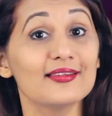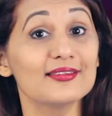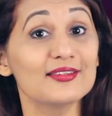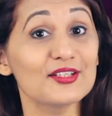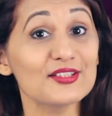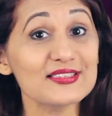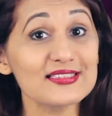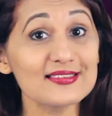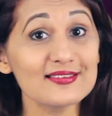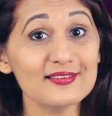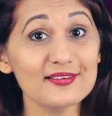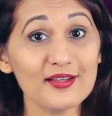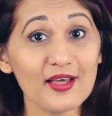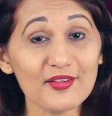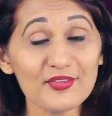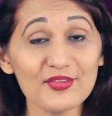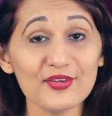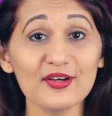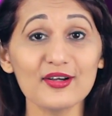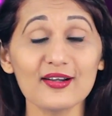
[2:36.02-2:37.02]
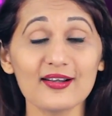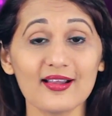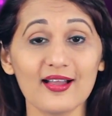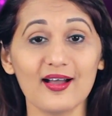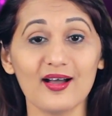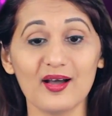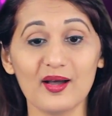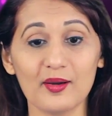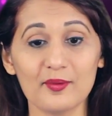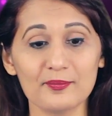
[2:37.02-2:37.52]
There's another
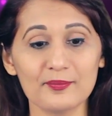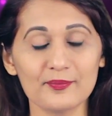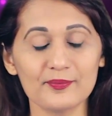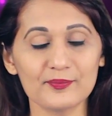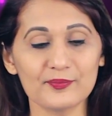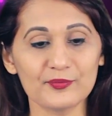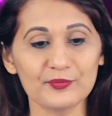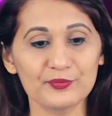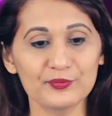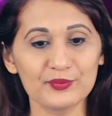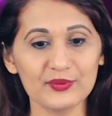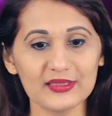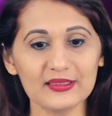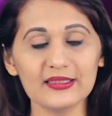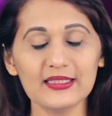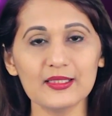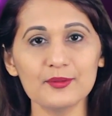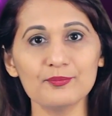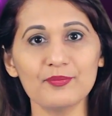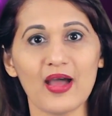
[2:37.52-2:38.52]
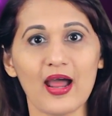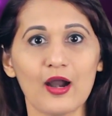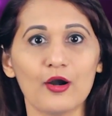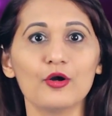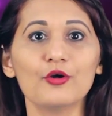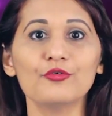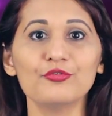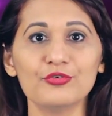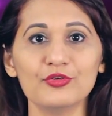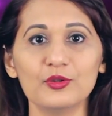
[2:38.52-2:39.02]
uh, really
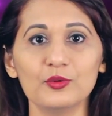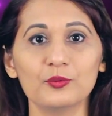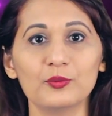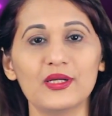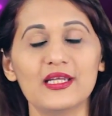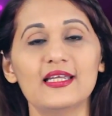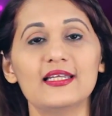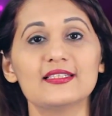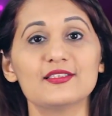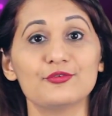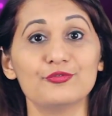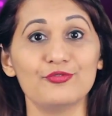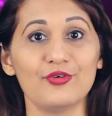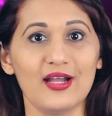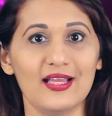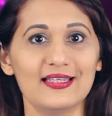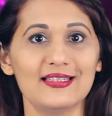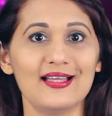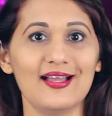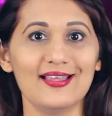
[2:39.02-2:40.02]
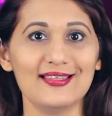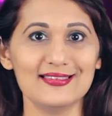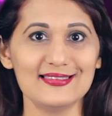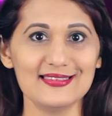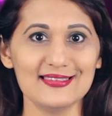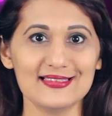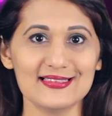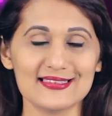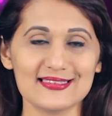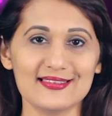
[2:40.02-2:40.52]
powerful way to find
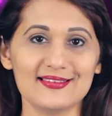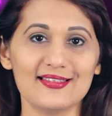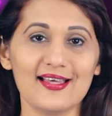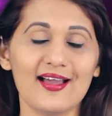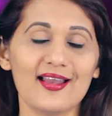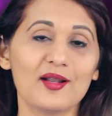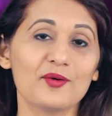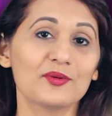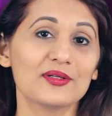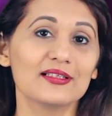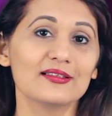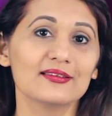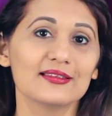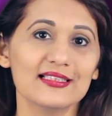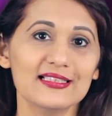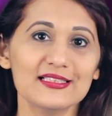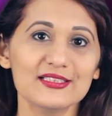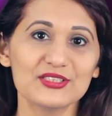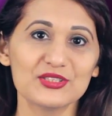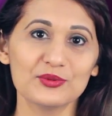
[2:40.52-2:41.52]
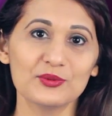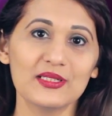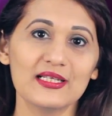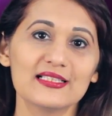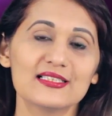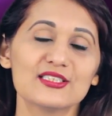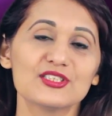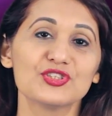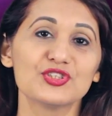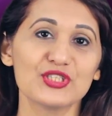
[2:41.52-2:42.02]
ideas, and that I want to link to.
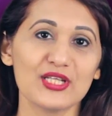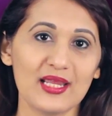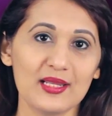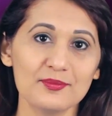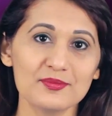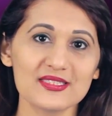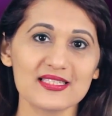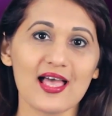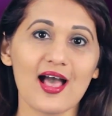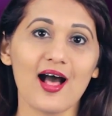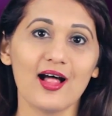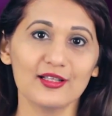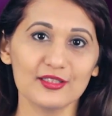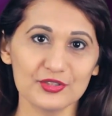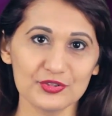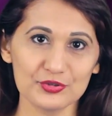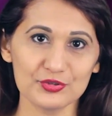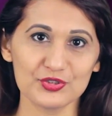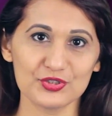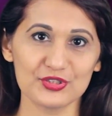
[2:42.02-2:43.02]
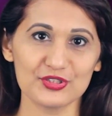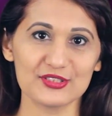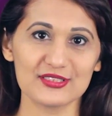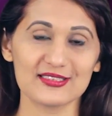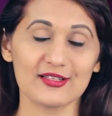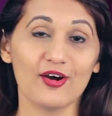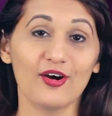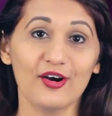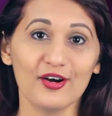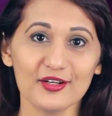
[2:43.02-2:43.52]
It's James
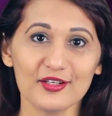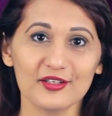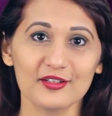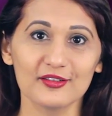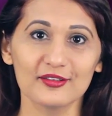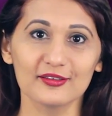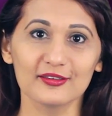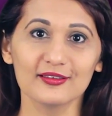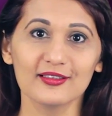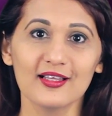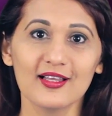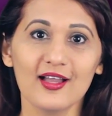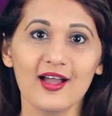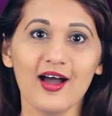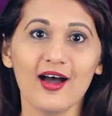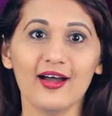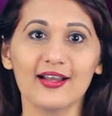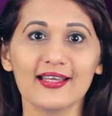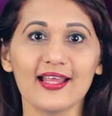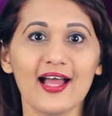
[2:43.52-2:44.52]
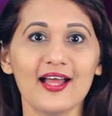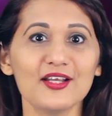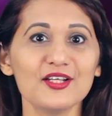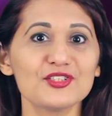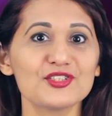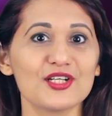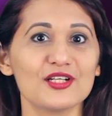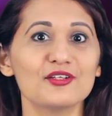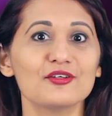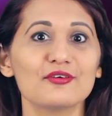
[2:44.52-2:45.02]
Altucher's article on how to
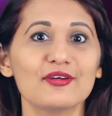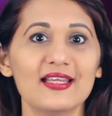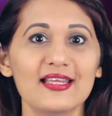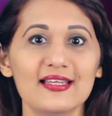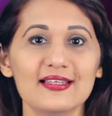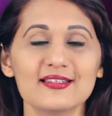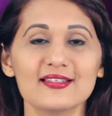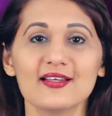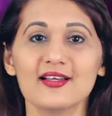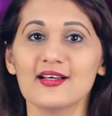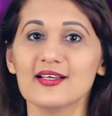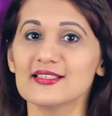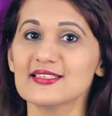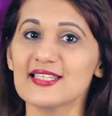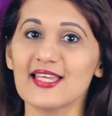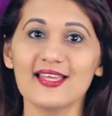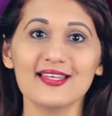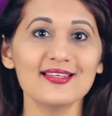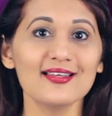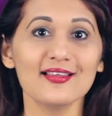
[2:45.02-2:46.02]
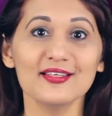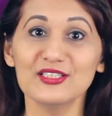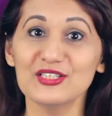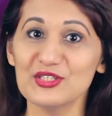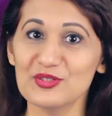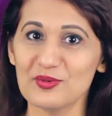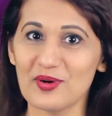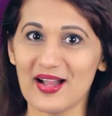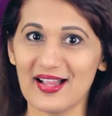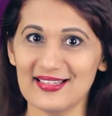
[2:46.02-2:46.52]
generate 10
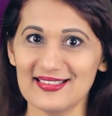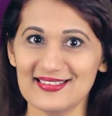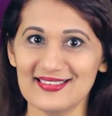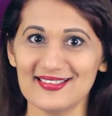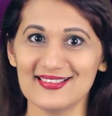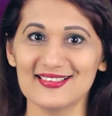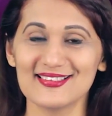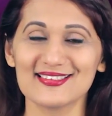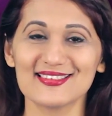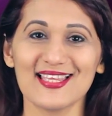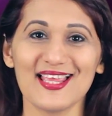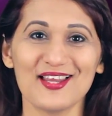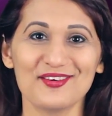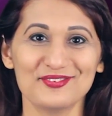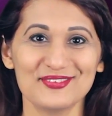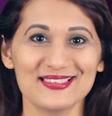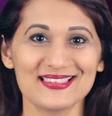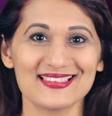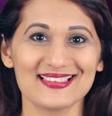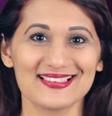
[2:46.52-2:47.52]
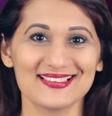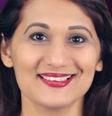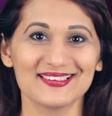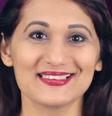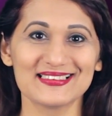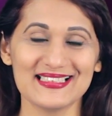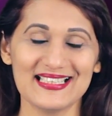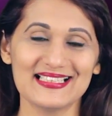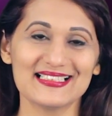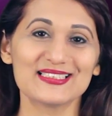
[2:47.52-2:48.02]
new ideas every single
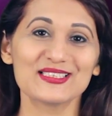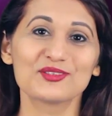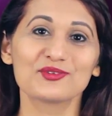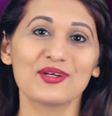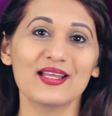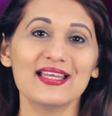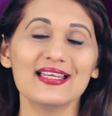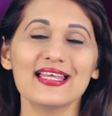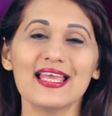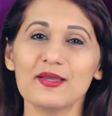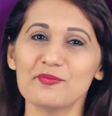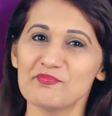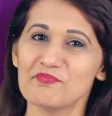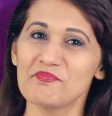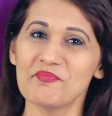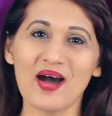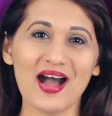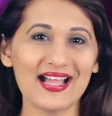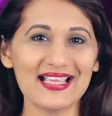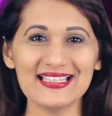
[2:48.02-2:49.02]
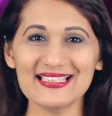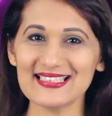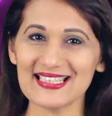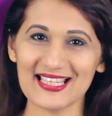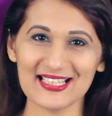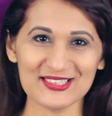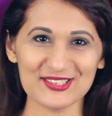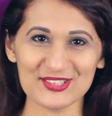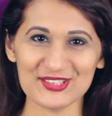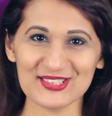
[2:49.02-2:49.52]
day. It's a great mind
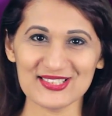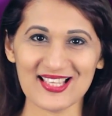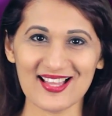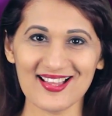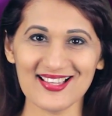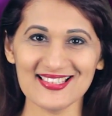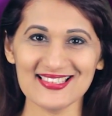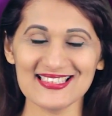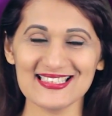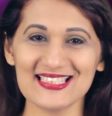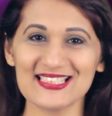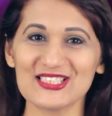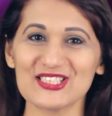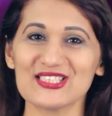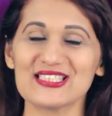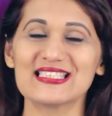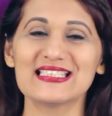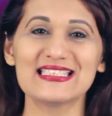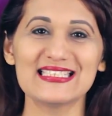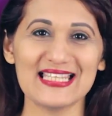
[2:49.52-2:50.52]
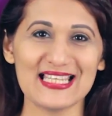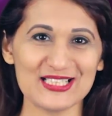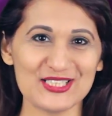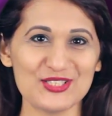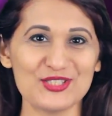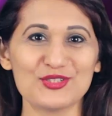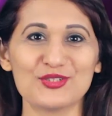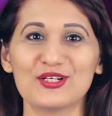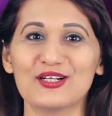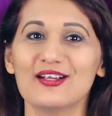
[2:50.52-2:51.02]
exercise to just
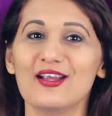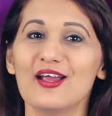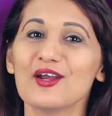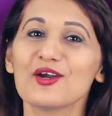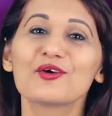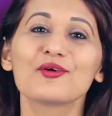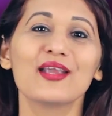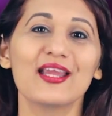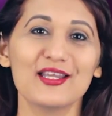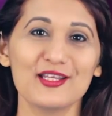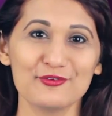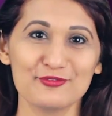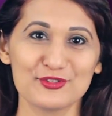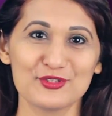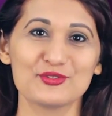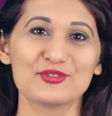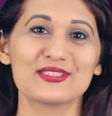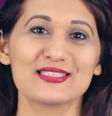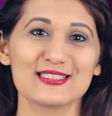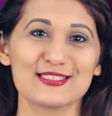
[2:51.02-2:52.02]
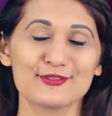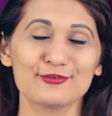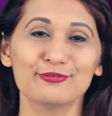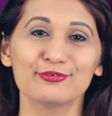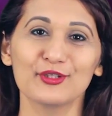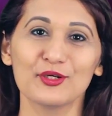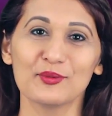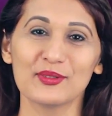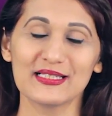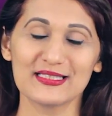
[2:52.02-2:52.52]
get your creative juices
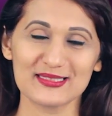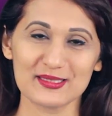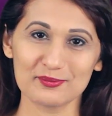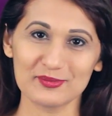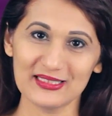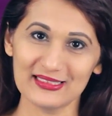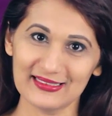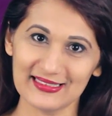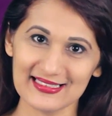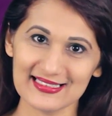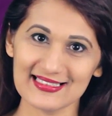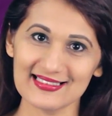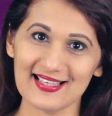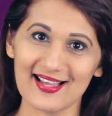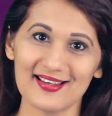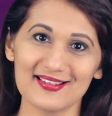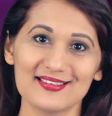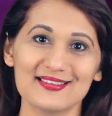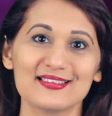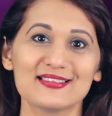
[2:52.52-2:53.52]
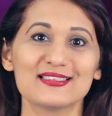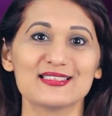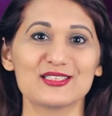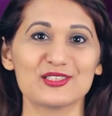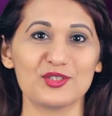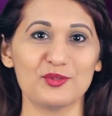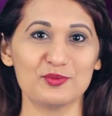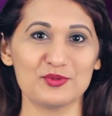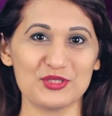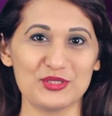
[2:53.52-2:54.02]
flowing. So I'm going to link to that in the
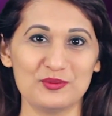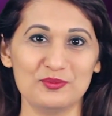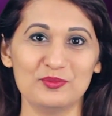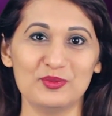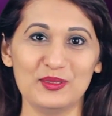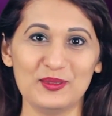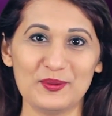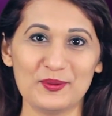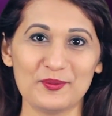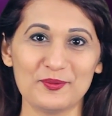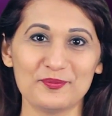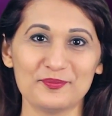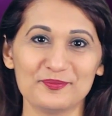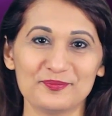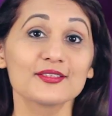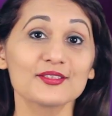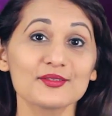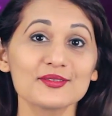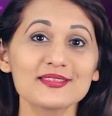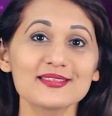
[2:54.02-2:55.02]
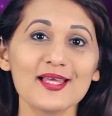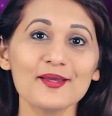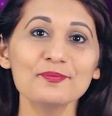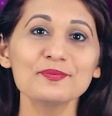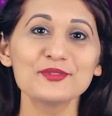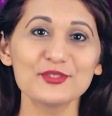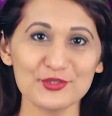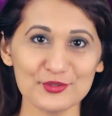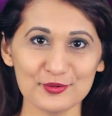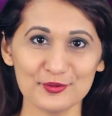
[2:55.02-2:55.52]
description below. So,
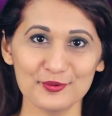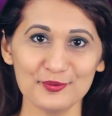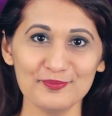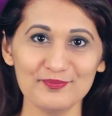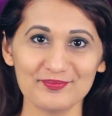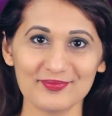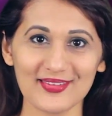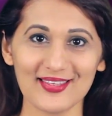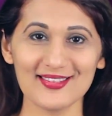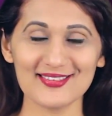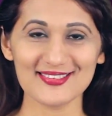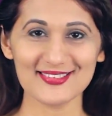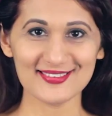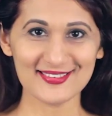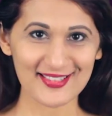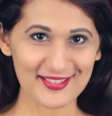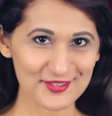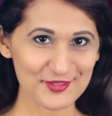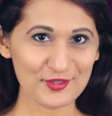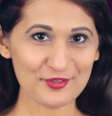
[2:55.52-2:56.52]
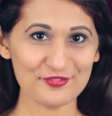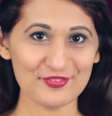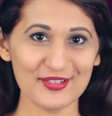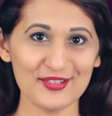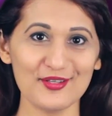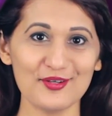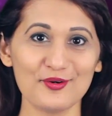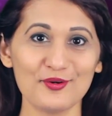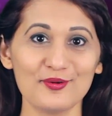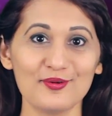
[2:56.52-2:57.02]
step two is to take your
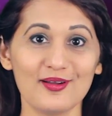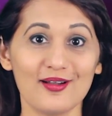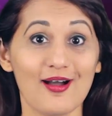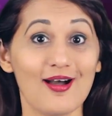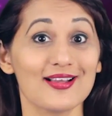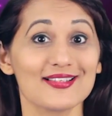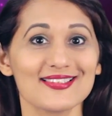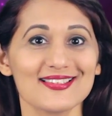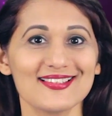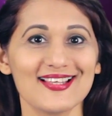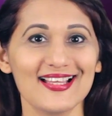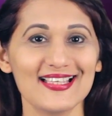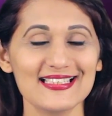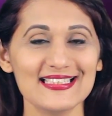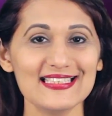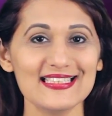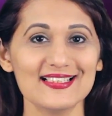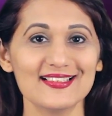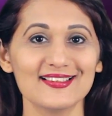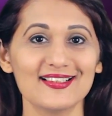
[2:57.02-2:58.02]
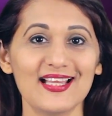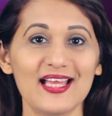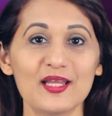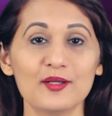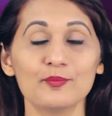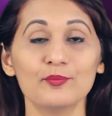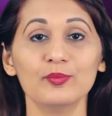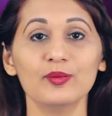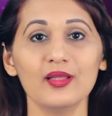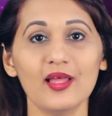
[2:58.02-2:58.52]
video content idea
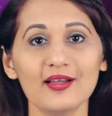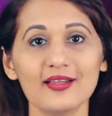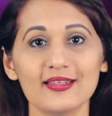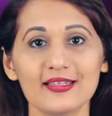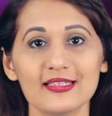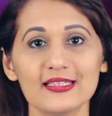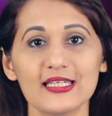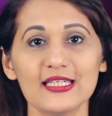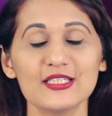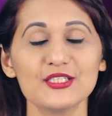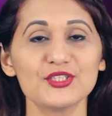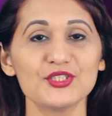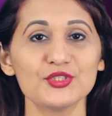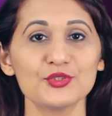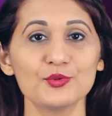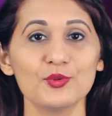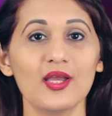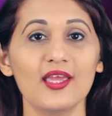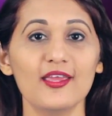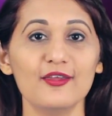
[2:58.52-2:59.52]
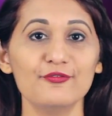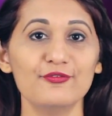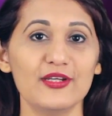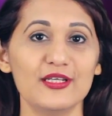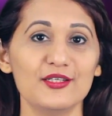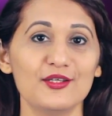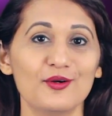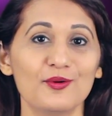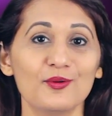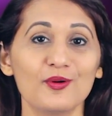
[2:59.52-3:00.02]
and plug it into a
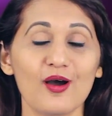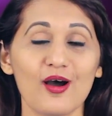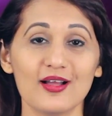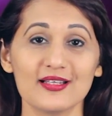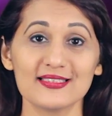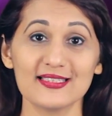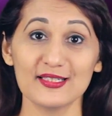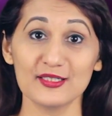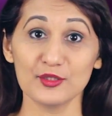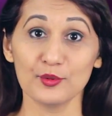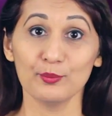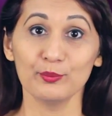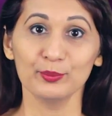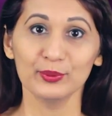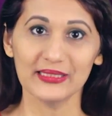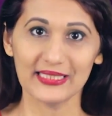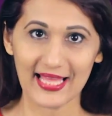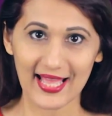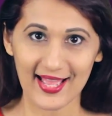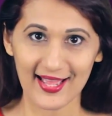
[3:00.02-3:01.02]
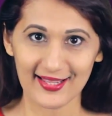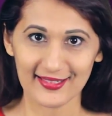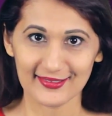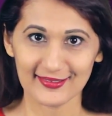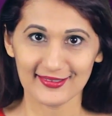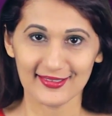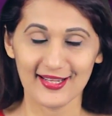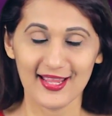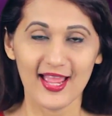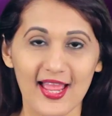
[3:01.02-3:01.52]
video content plan.